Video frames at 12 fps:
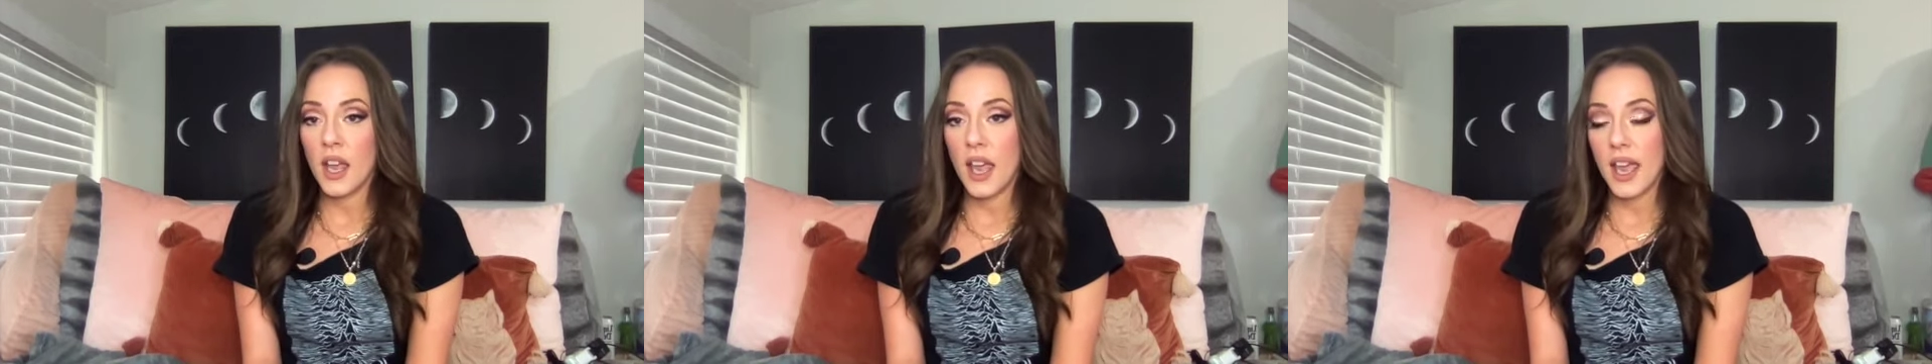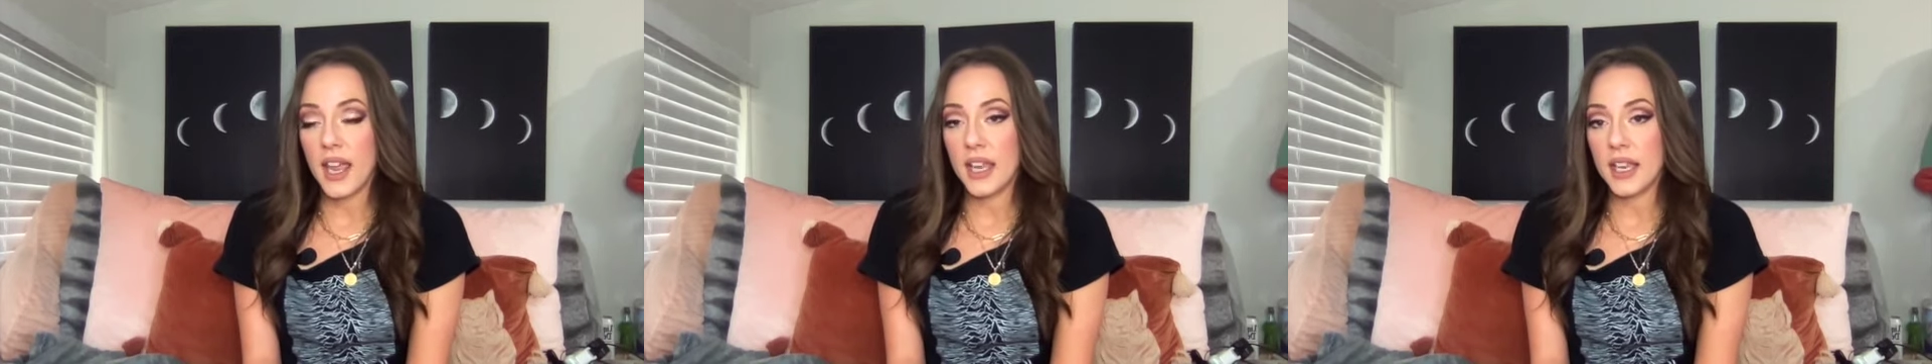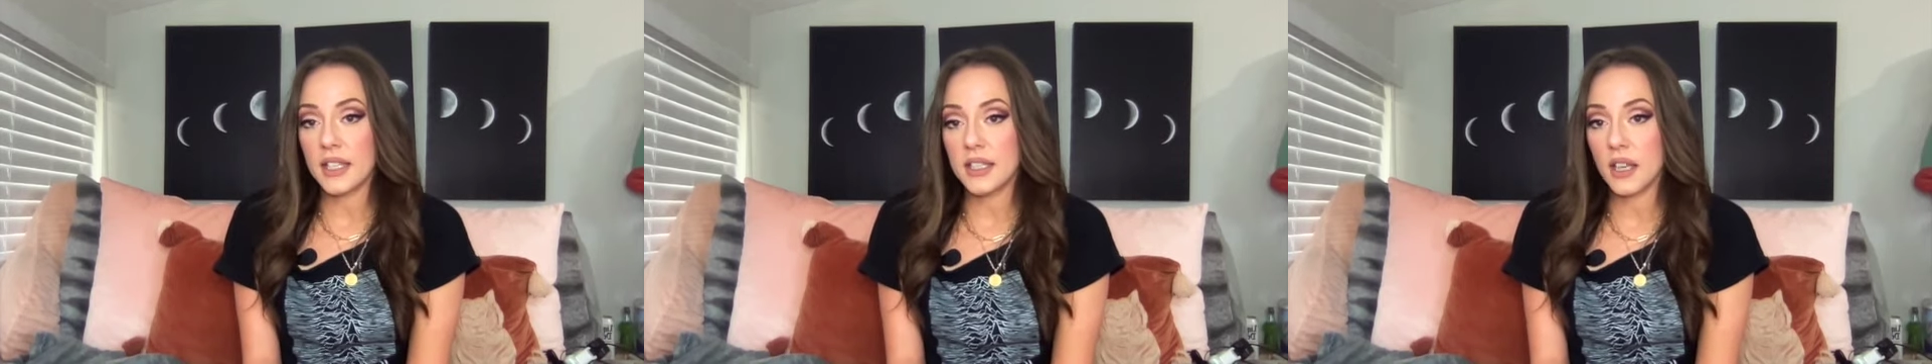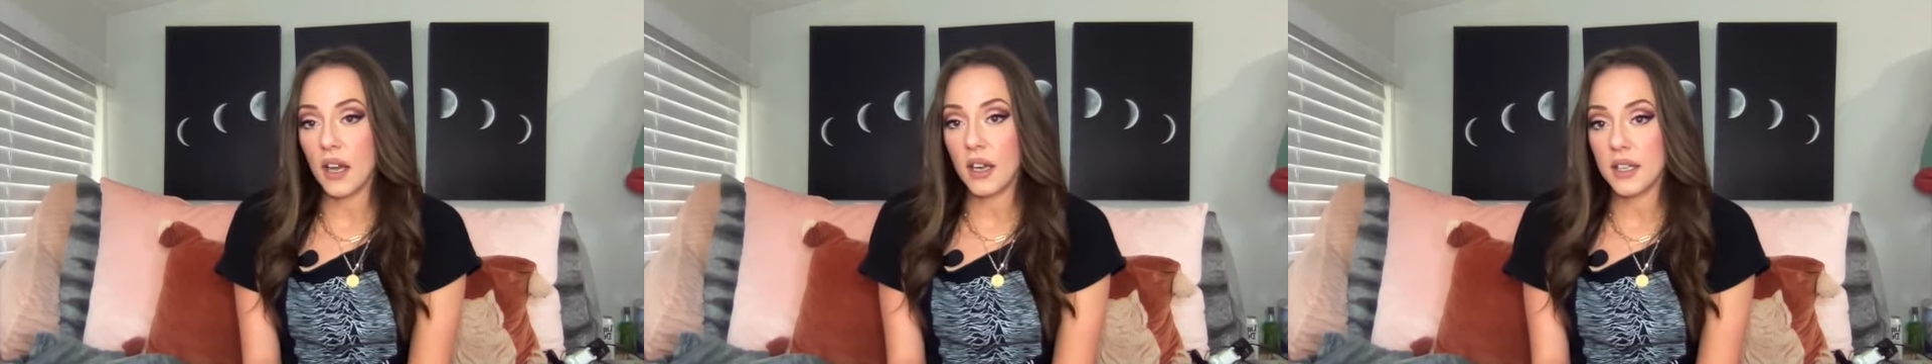a
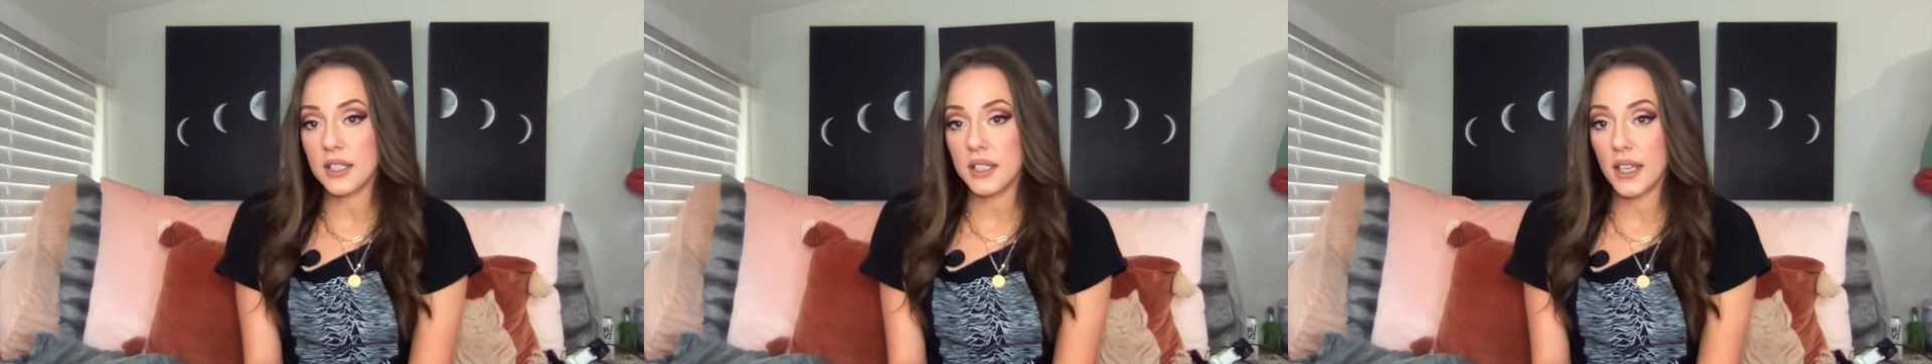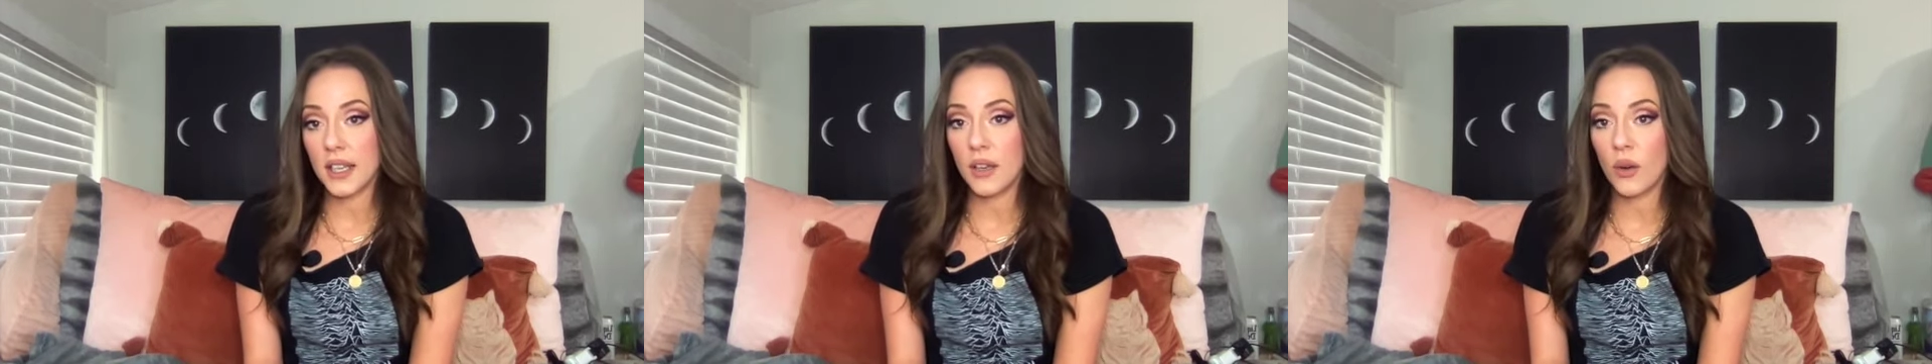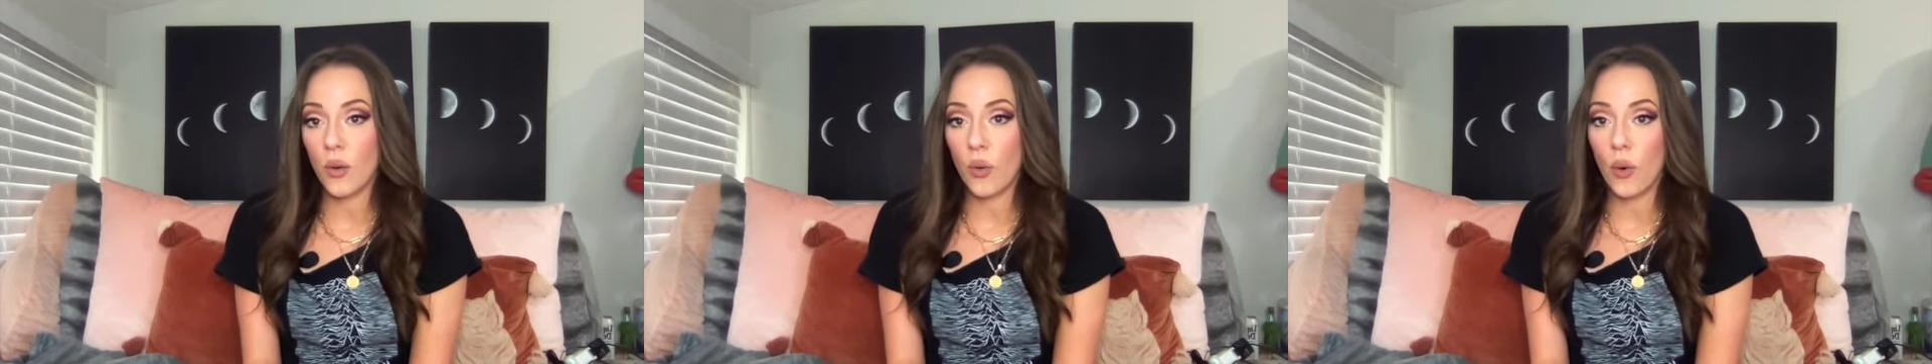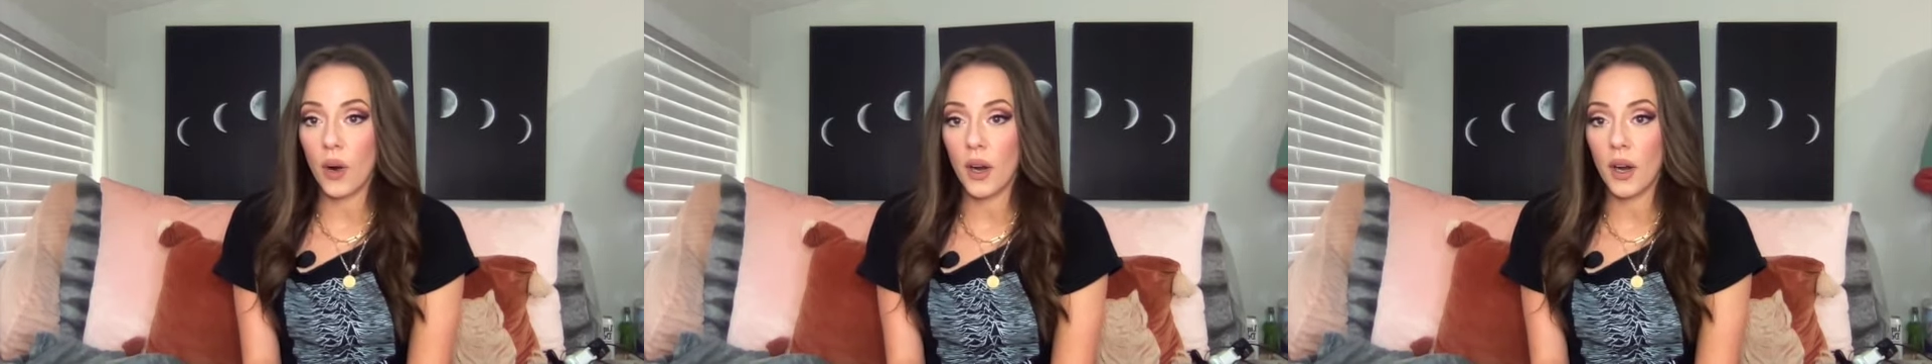toxic
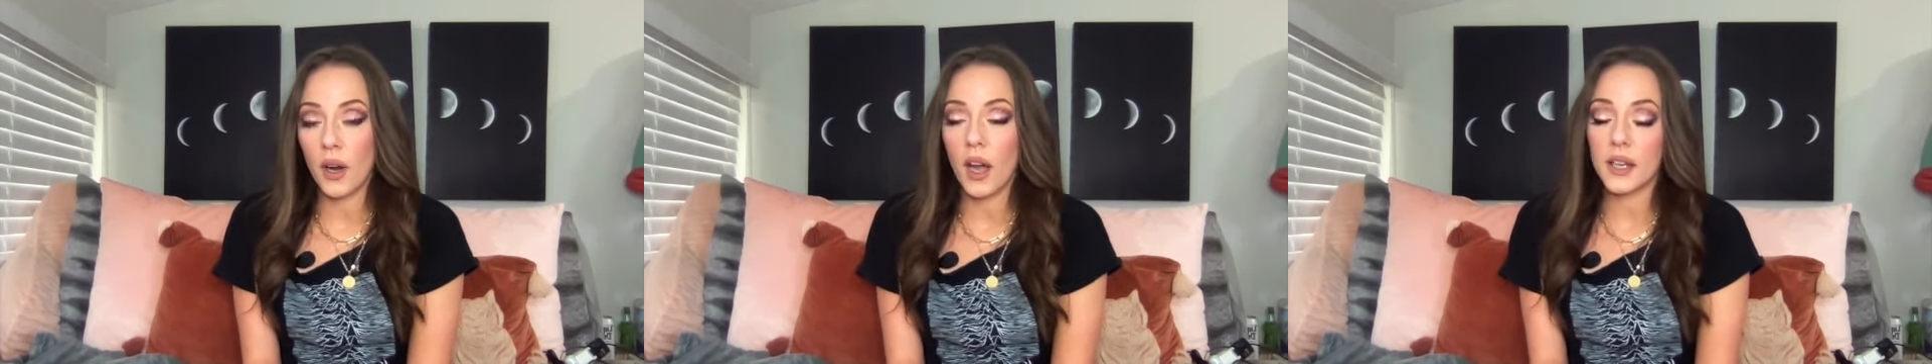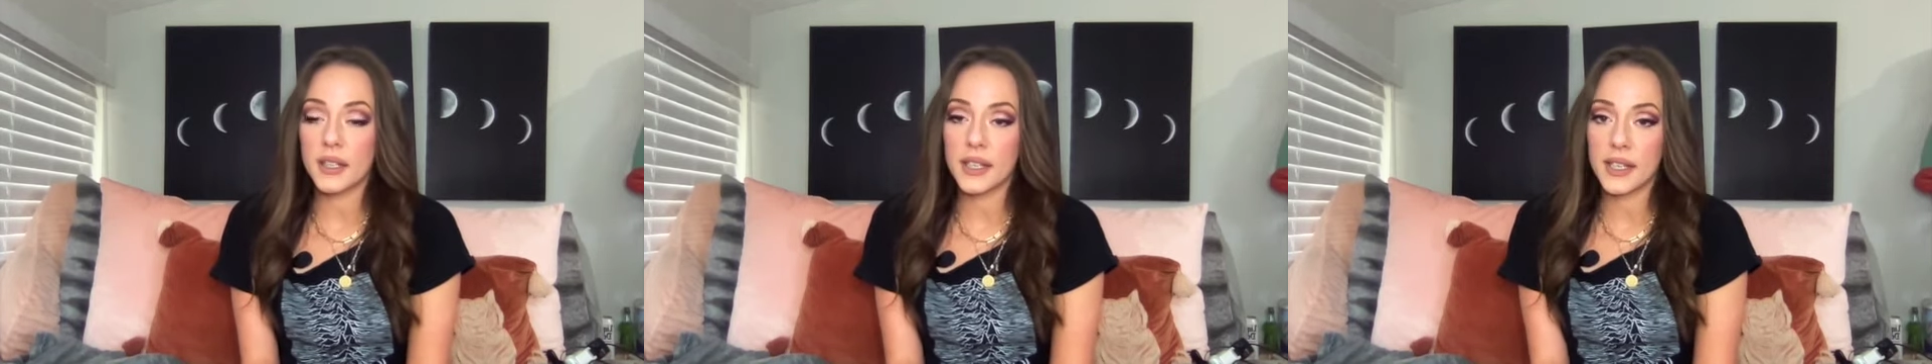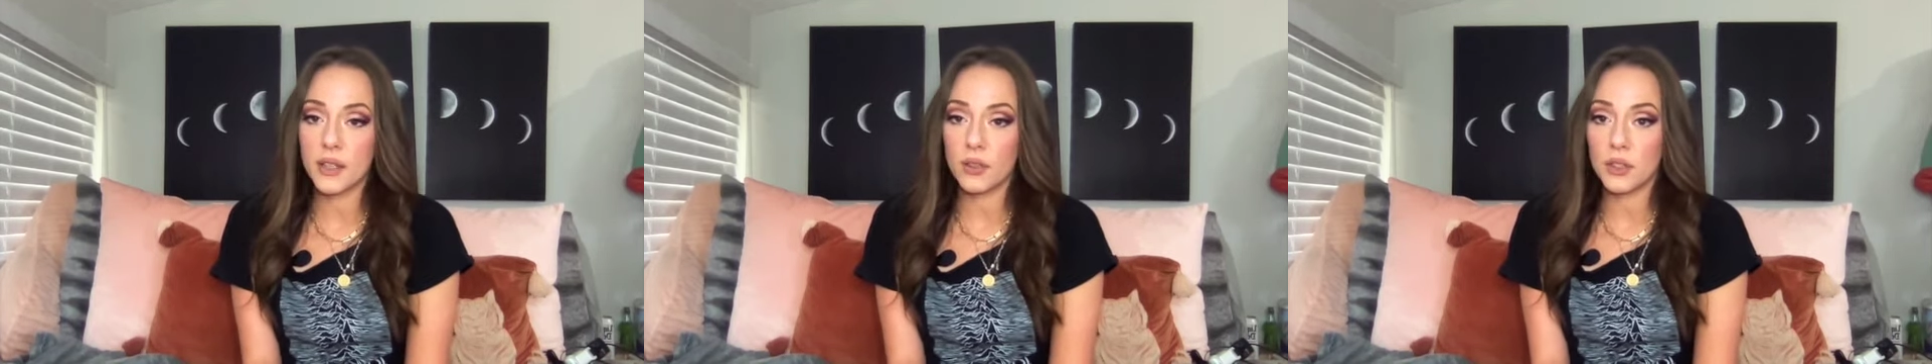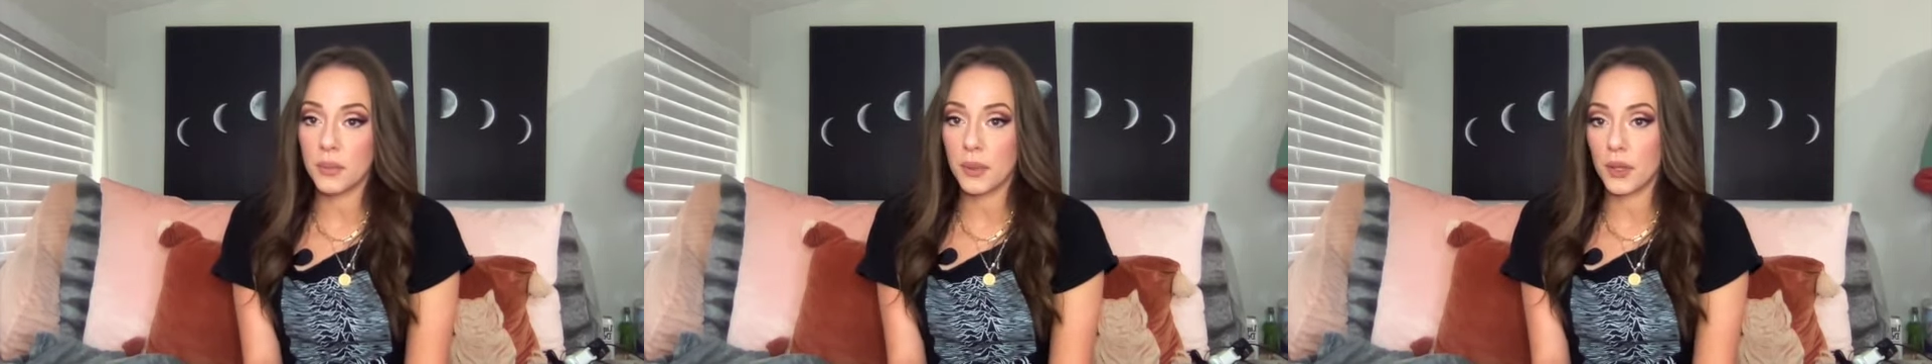or
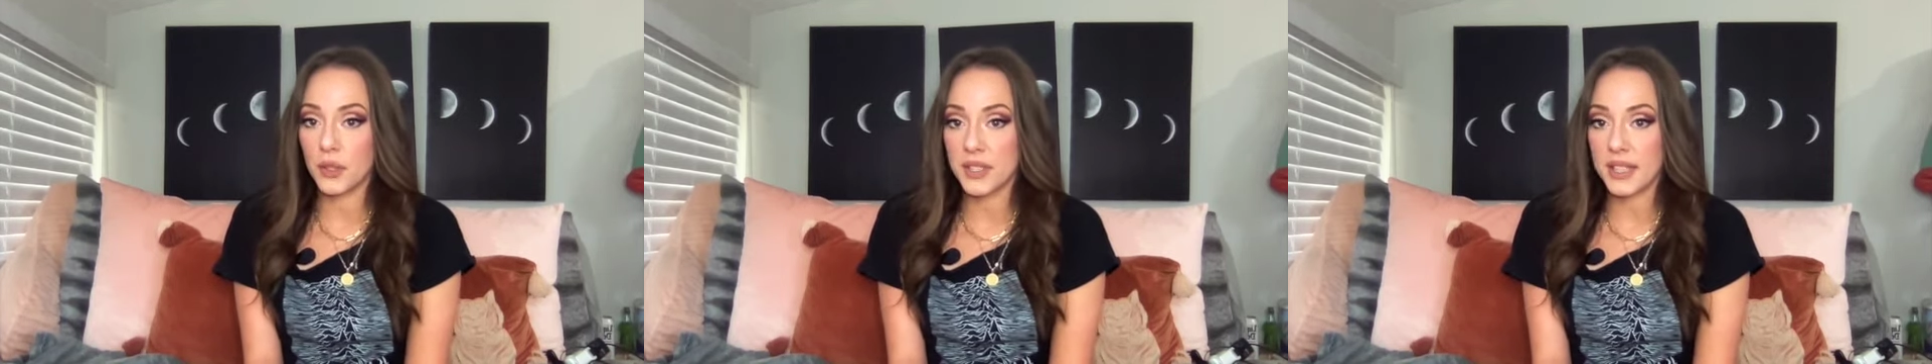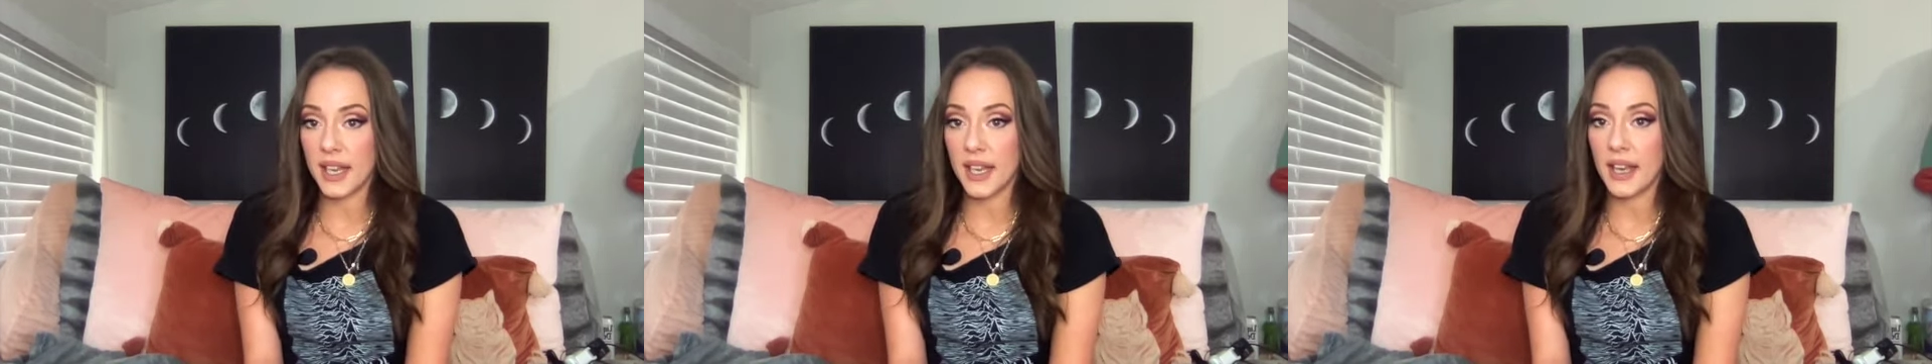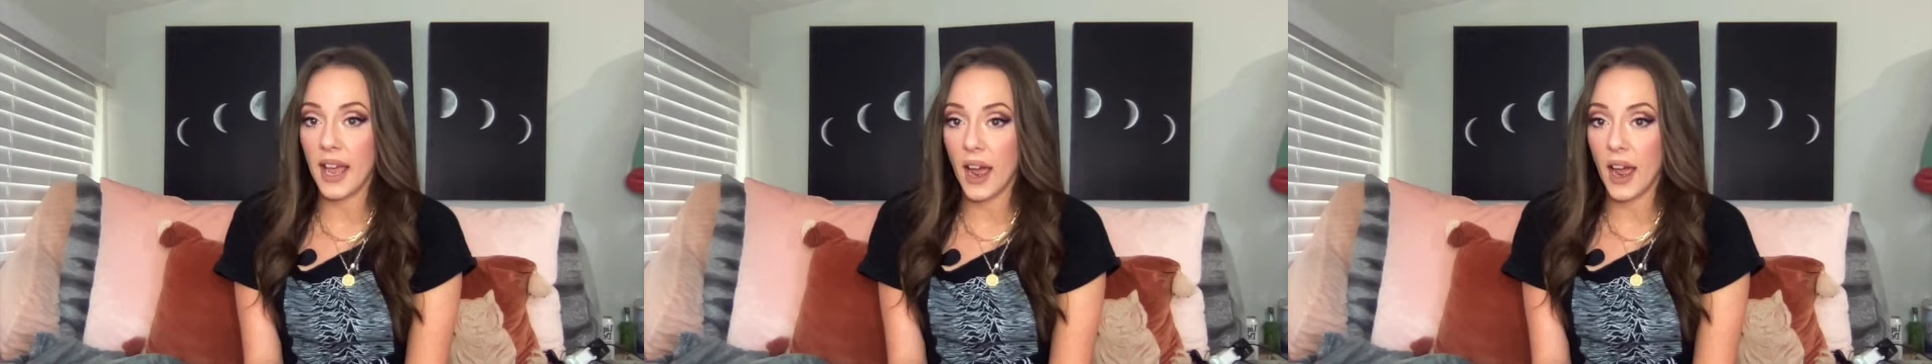unhealed person